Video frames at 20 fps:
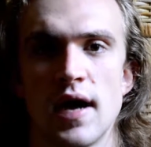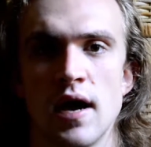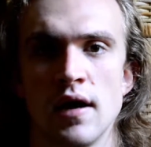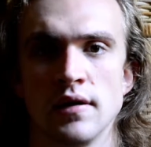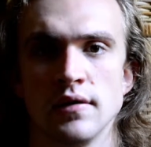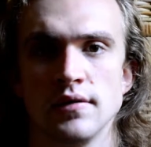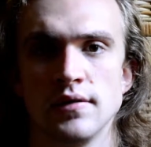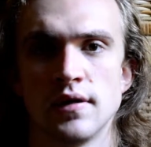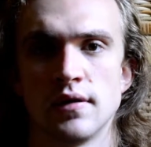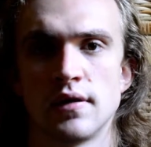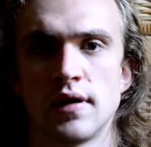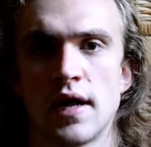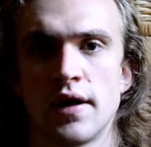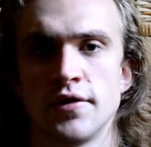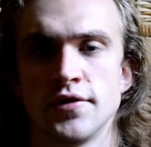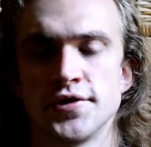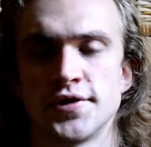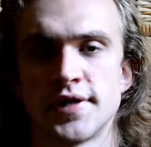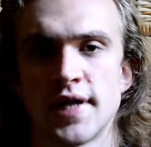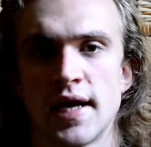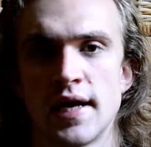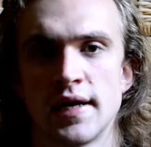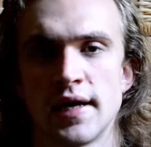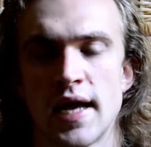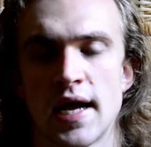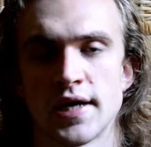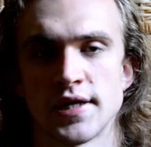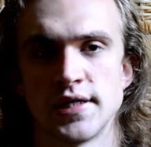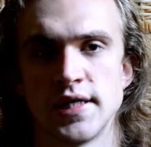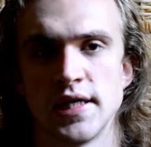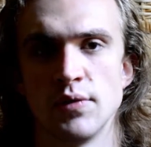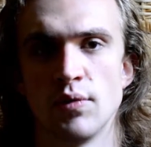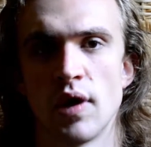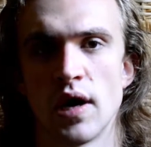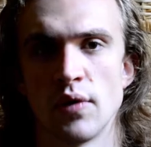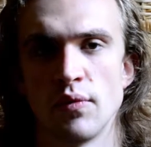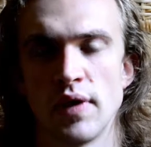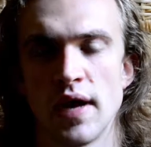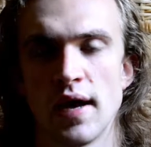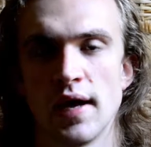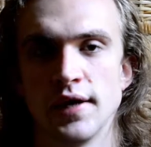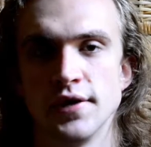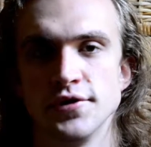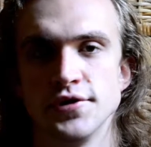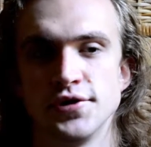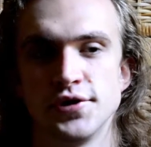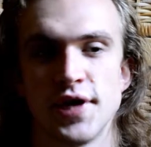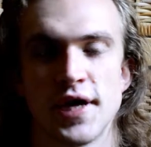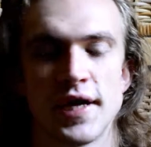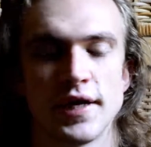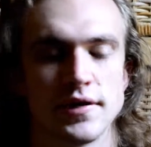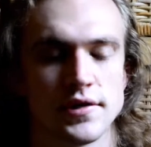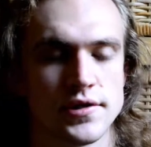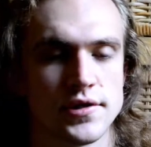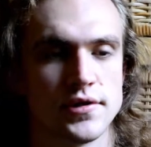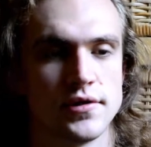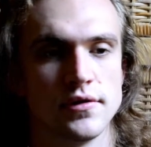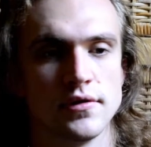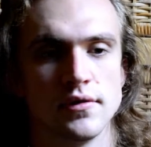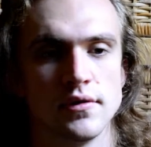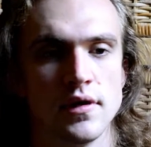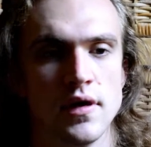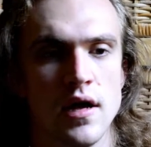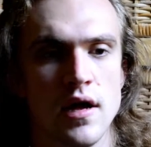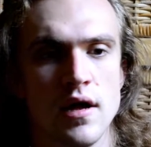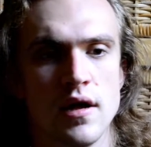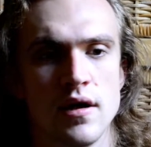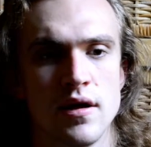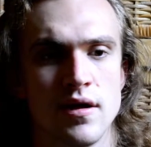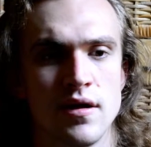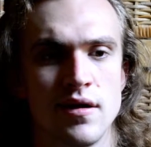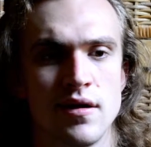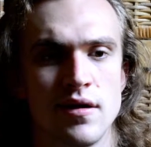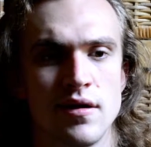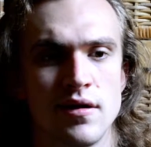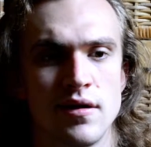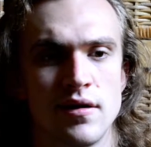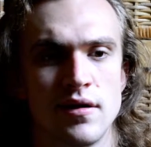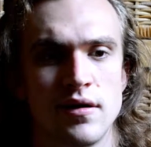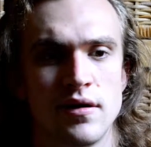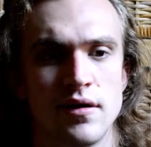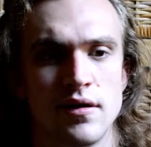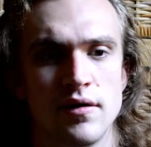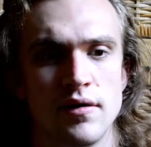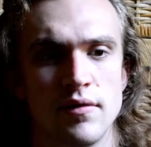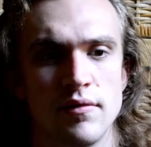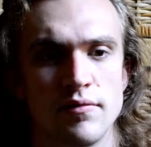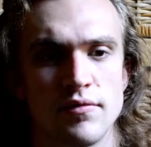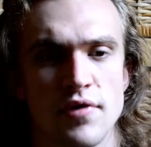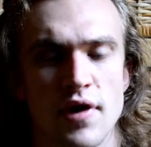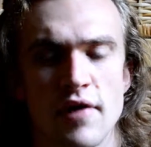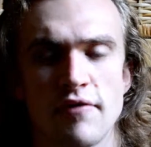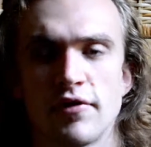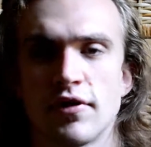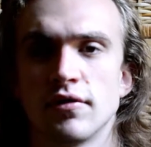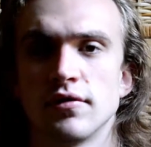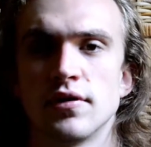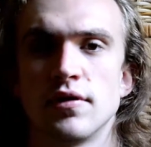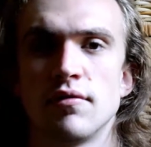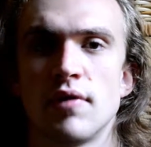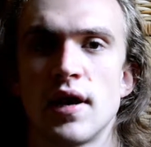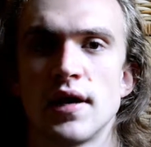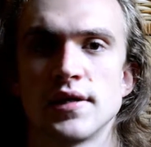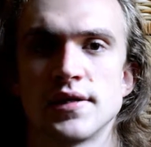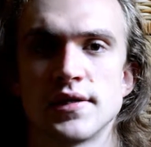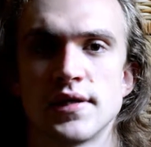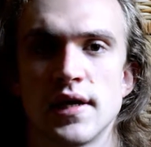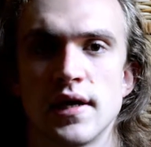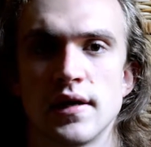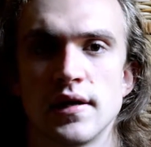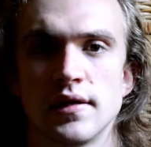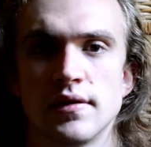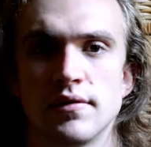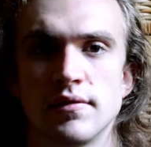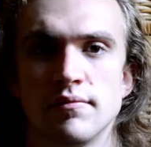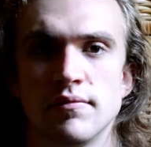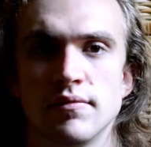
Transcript: I don't understand actually why we had to change to driving on the right side.